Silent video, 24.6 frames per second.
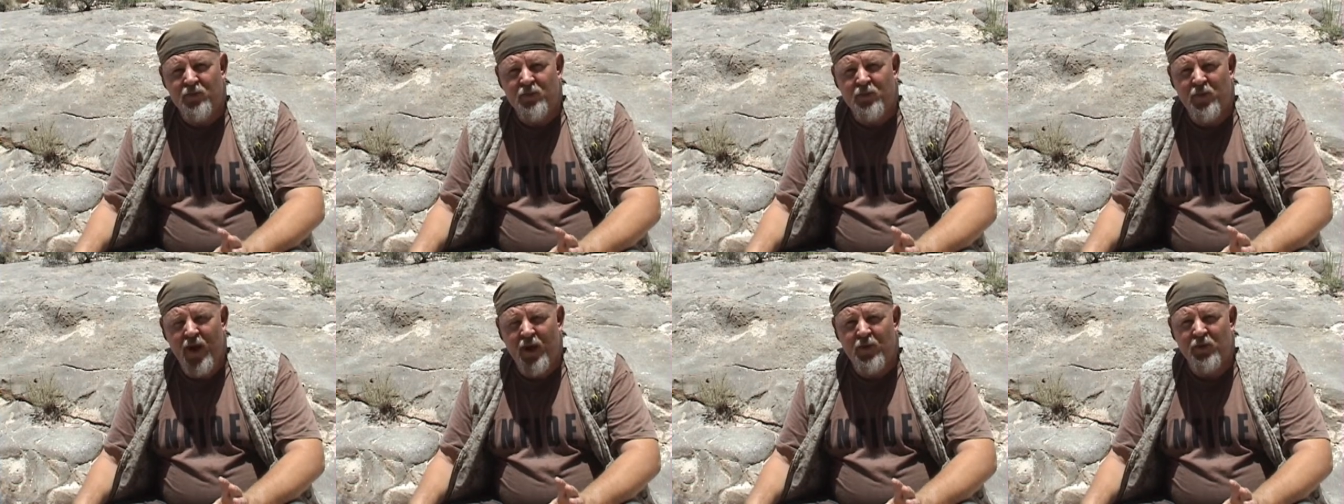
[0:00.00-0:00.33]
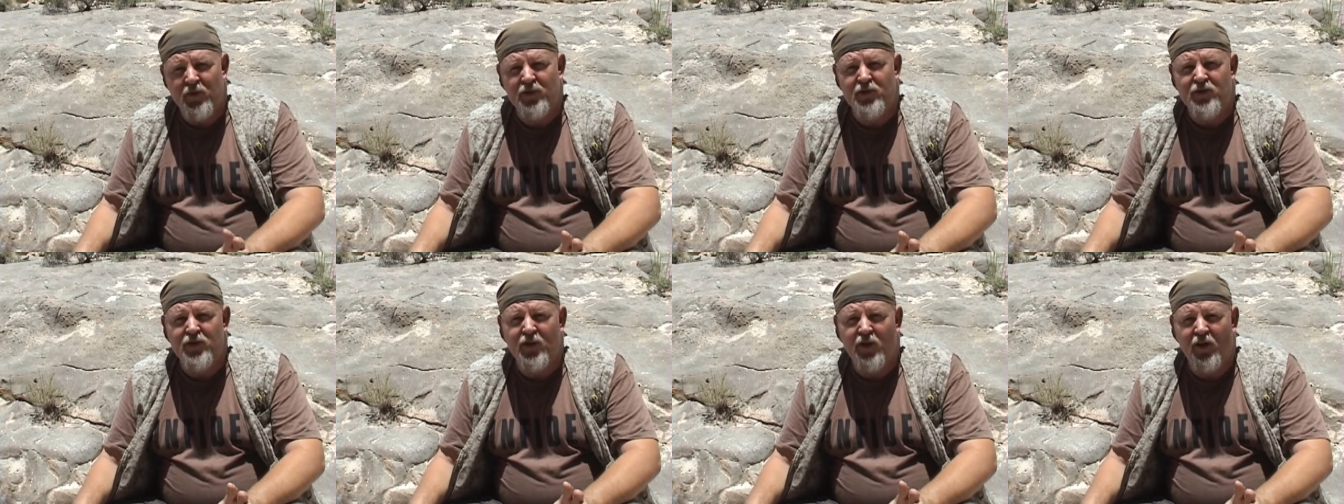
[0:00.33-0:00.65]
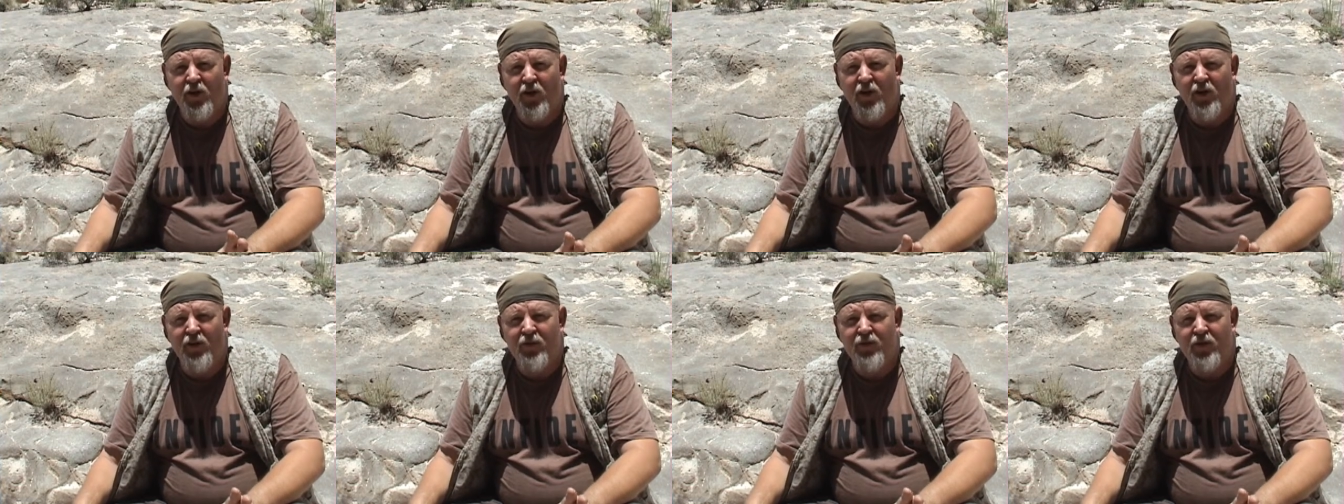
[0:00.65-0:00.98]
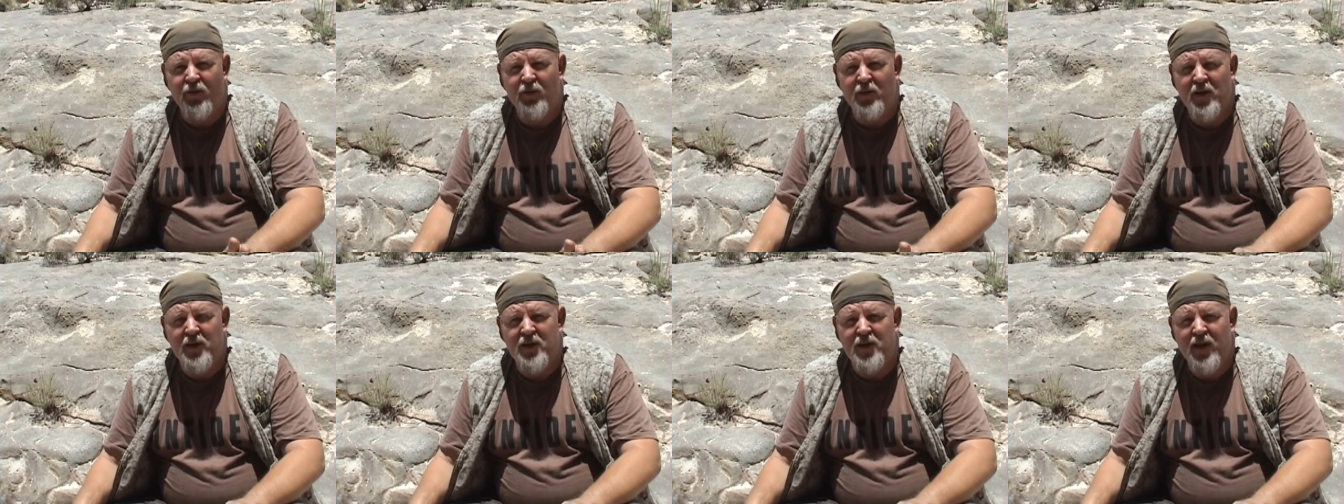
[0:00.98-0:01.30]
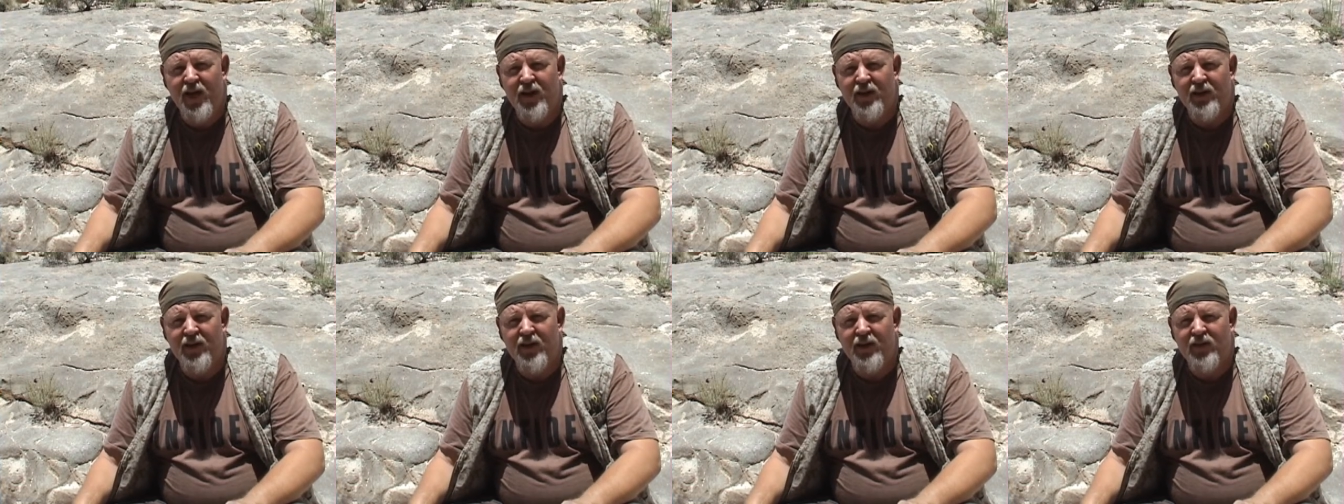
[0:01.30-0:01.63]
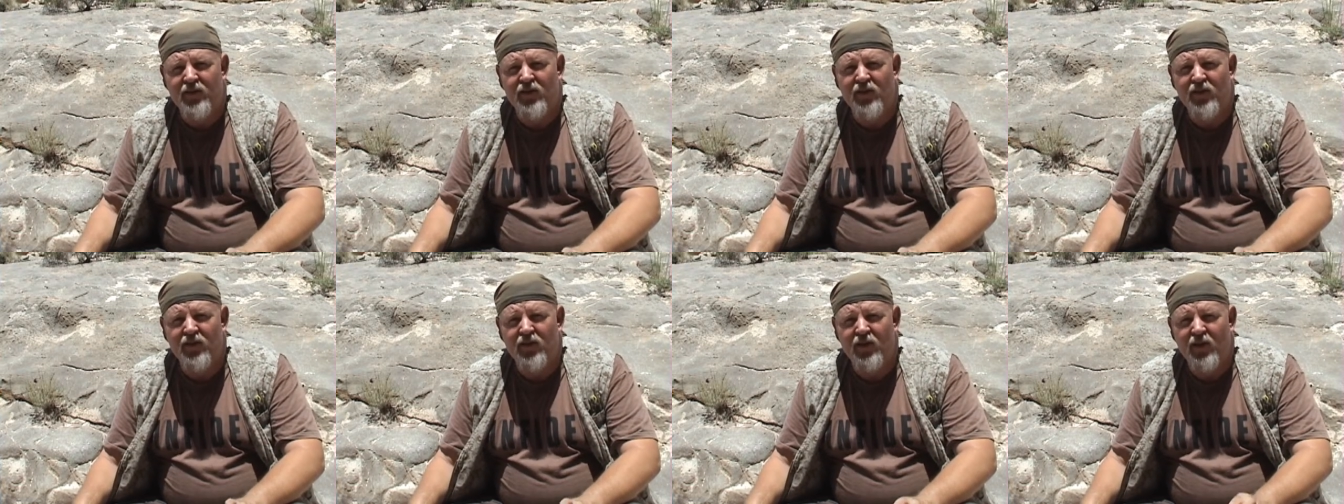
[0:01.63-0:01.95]
be able to learn from the
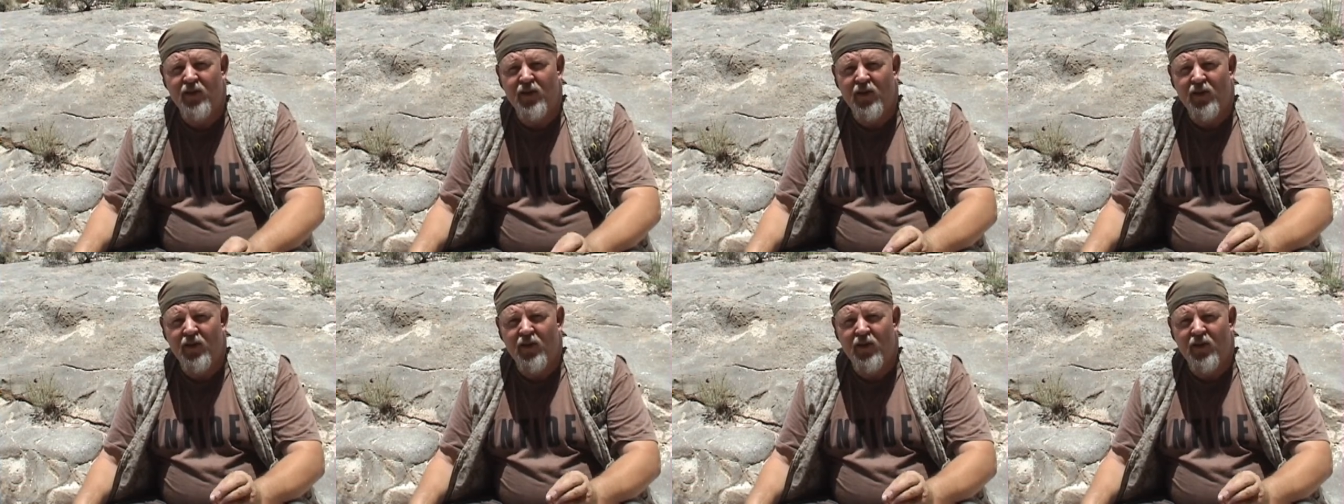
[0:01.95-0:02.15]
techniques